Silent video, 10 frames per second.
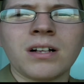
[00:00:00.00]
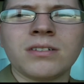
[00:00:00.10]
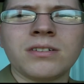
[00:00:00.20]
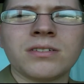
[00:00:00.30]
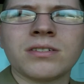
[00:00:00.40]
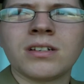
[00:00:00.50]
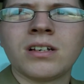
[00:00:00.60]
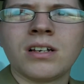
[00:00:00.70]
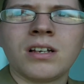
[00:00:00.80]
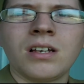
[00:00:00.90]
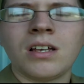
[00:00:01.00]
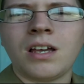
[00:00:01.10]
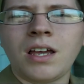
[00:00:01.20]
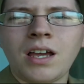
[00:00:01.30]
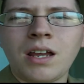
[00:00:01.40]
dollars,
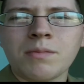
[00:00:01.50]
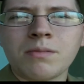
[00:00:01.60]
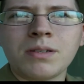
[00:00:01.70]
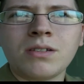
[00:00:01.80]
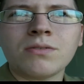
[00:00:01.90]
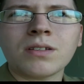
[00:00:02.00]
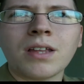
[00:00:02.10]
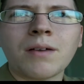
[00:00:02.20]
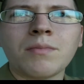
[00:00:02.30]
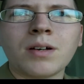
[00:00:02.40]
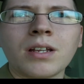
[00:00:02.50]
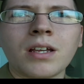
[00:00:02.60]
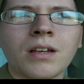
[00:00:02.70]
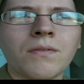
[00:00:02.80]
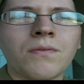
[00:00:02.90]
and I'm gonna be using that
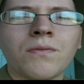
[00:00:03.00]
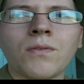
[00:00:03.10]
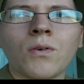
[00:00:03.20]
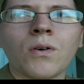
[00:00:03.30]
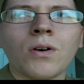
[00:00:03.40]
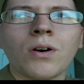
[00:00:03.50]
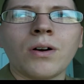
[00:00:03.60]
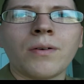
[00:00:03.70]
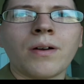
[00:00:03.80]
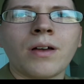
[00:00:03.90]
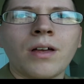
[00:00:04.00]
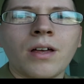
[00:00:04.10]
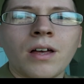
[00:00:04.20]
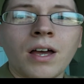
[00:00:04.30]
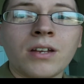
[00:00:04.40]
money for
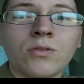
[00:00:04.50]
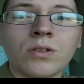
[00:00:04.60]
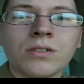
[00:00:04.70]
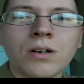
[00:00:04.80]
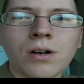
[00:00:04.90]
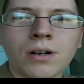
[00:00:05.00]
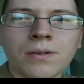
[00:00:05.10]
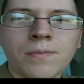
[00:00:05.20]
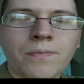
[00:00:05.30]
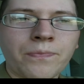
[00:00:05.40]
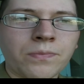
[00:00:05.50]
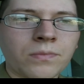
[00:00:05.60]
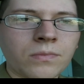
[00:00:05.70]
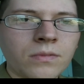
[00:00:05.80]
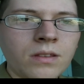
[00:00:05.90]
a new guitar.
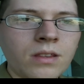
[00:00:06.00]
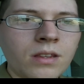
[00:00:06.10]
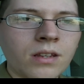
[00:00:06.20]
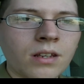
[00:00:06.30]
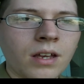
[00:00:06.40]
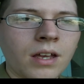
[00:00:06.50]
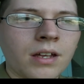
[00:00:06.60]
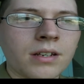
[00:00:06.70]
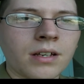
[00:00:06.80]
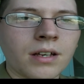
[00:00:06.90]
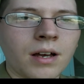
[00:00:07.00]
And uh,